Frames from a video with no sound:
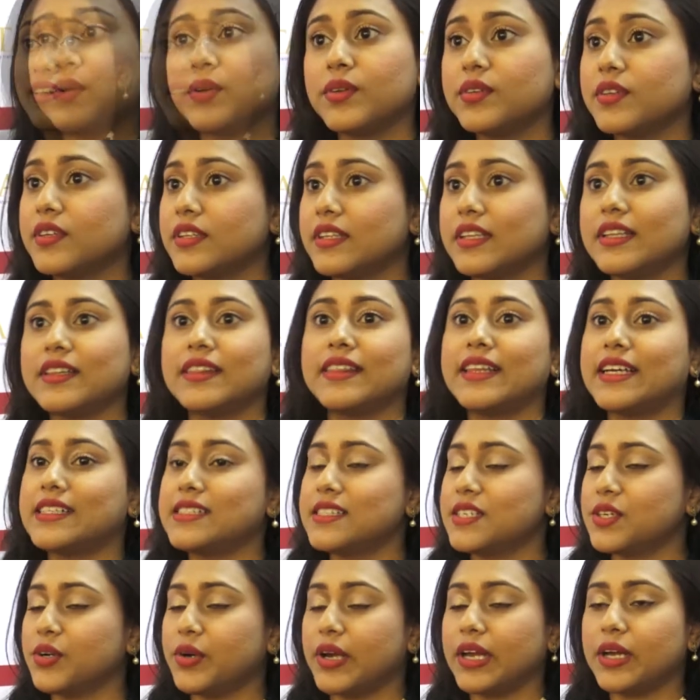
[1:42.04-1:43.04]
Well,
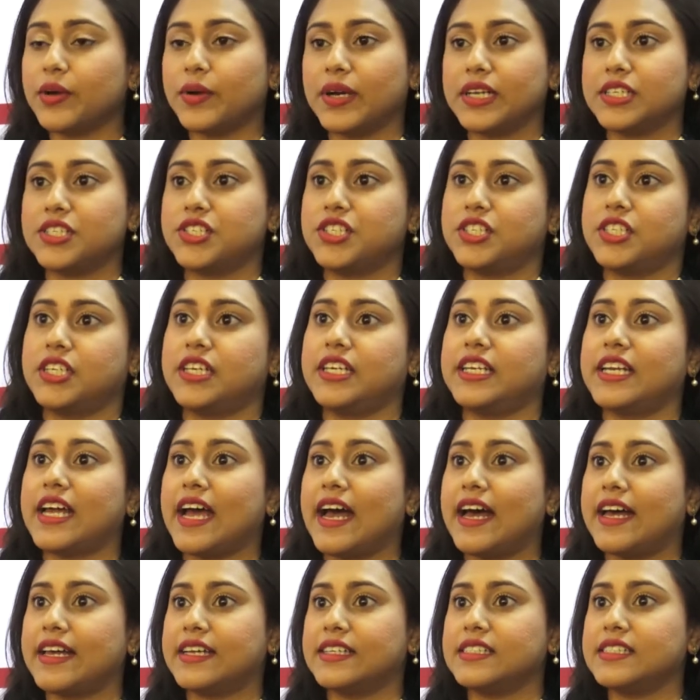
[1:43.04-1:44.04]
that's a great question,
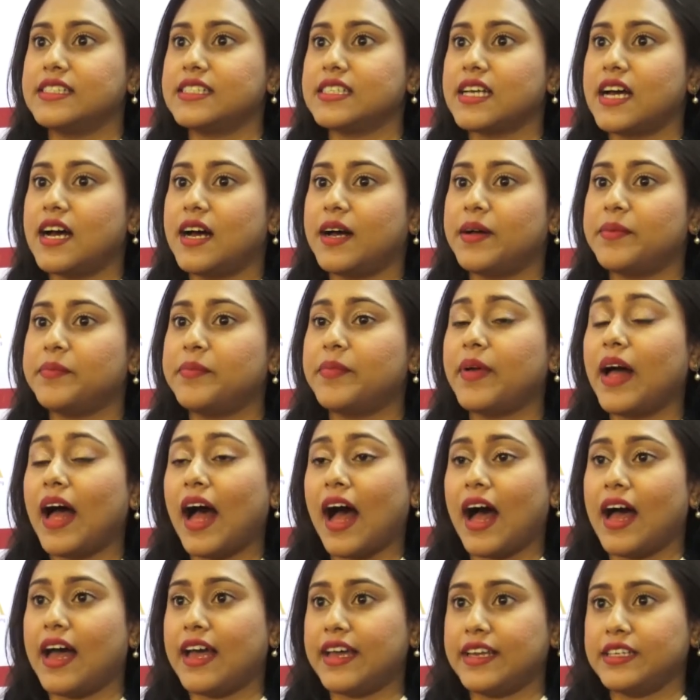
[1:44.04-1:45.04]
and
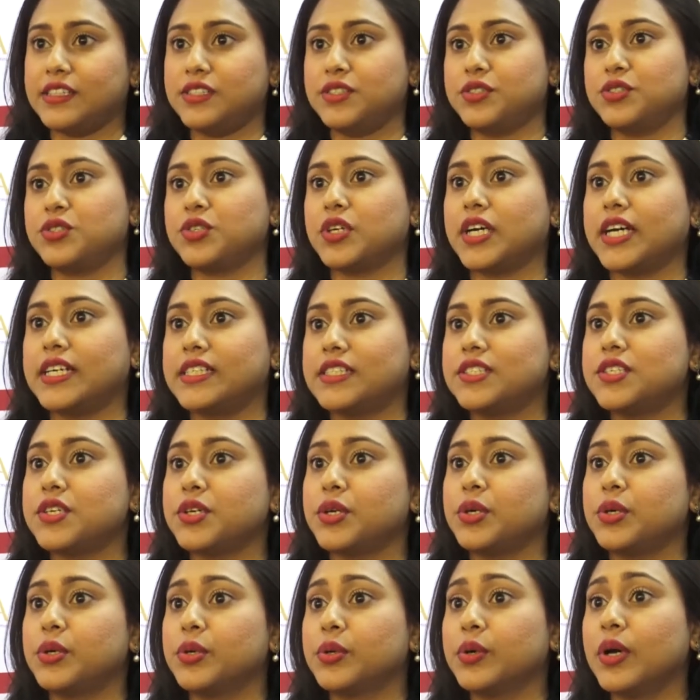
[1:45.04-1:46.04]
I do try
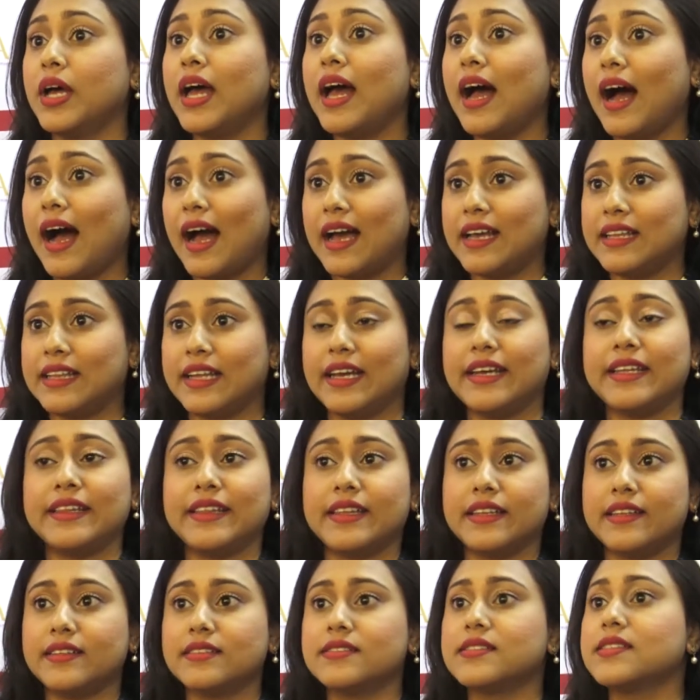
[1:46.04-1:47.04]
to highlight
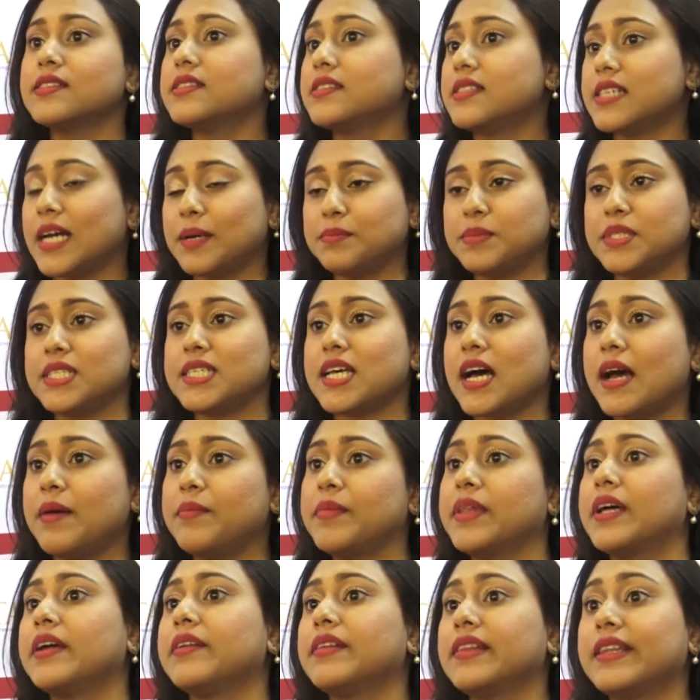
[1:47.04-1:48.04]
time to
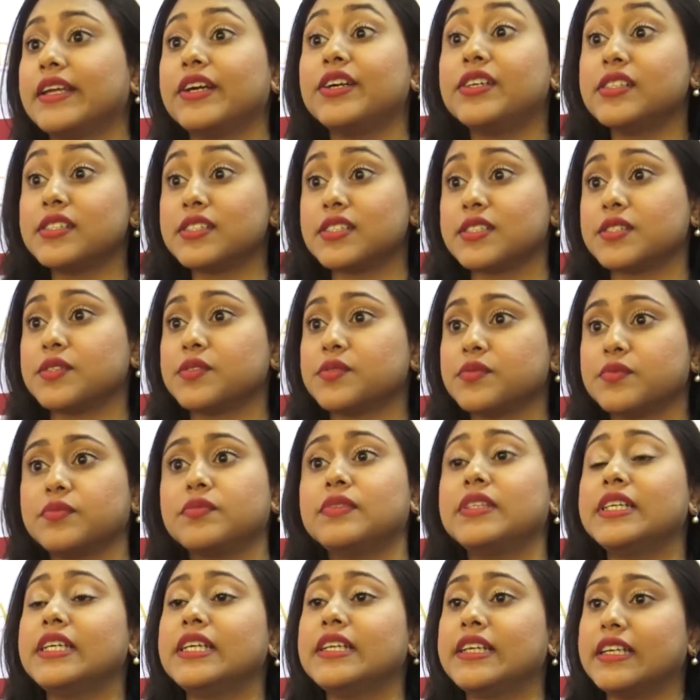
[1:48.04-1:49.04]
time that there is
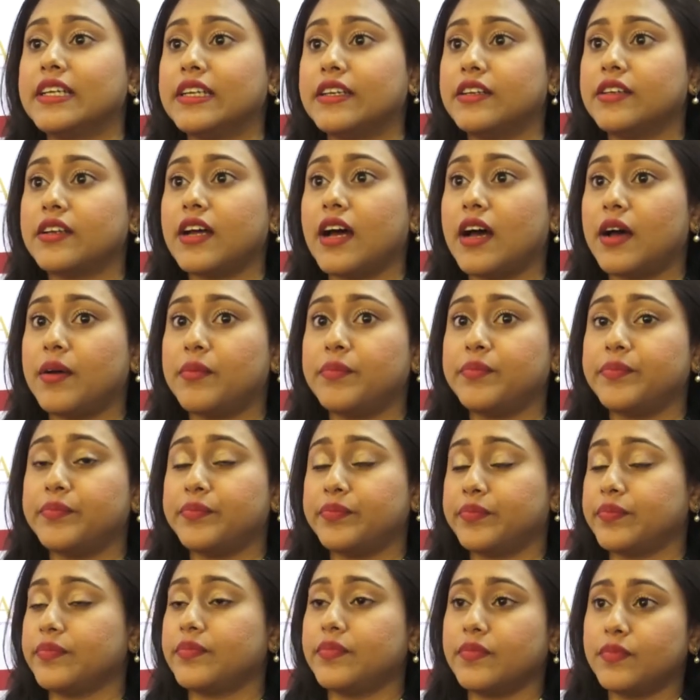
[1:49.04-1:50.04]
needed
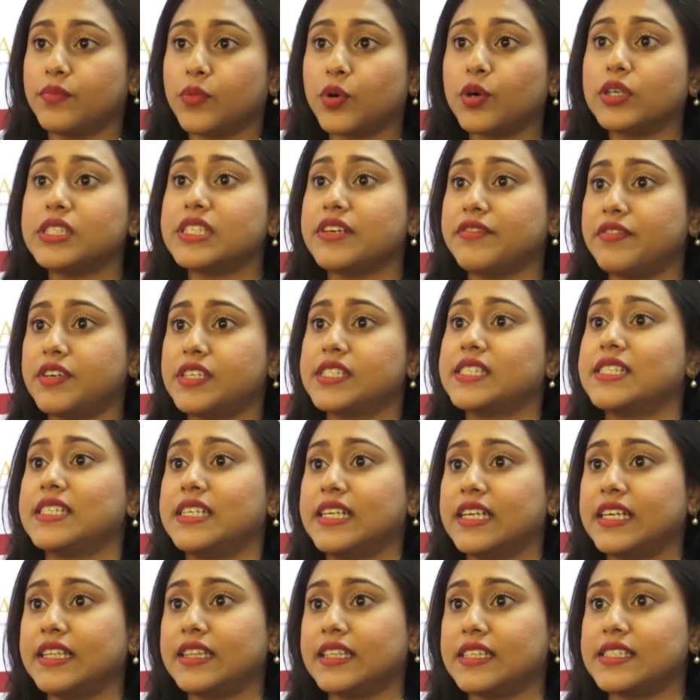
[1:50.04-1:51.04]
more
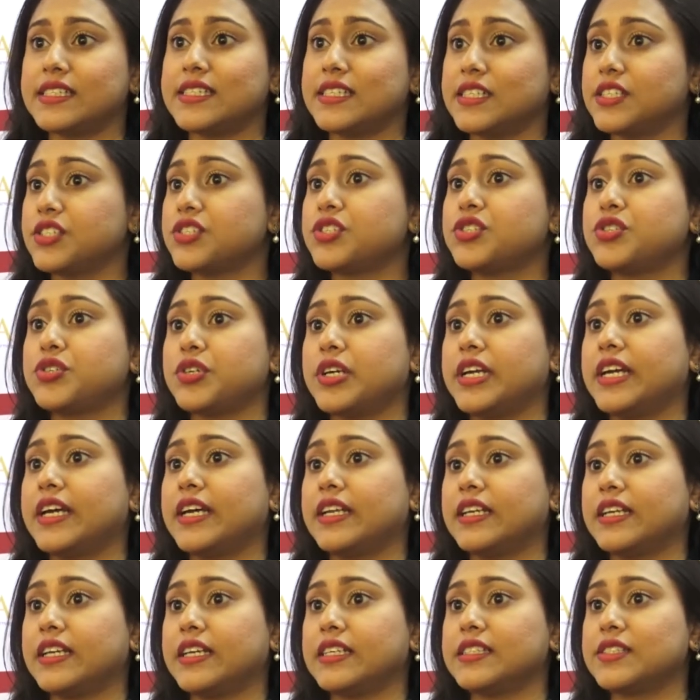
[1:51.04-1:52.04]
diversity in this industry,
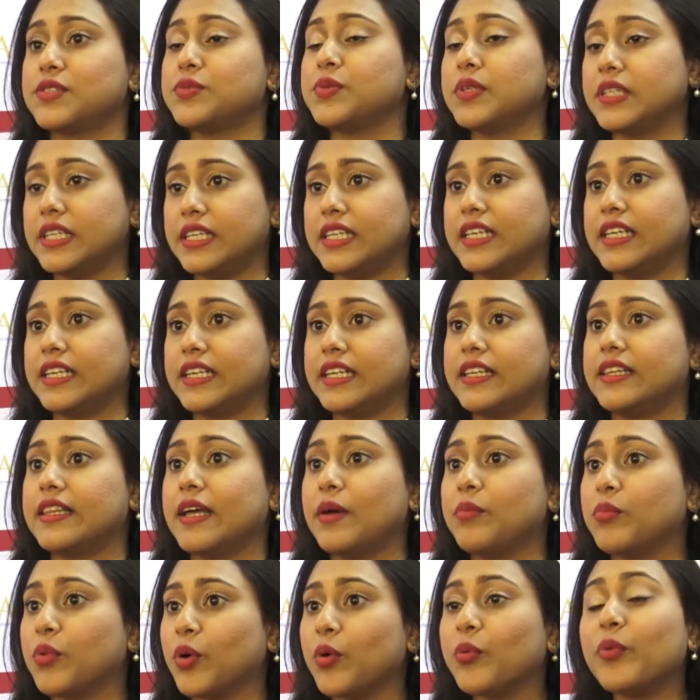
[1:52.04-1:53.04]
and it's really needed
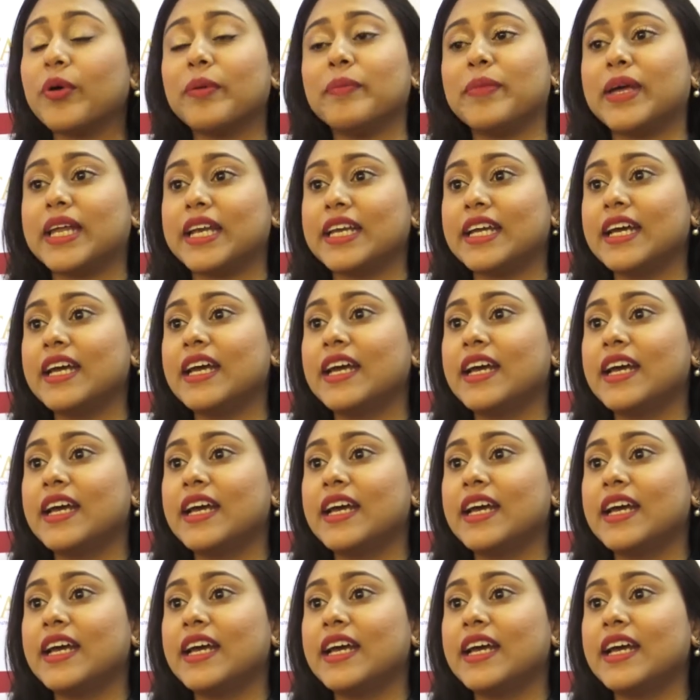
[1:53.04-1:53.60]
that more women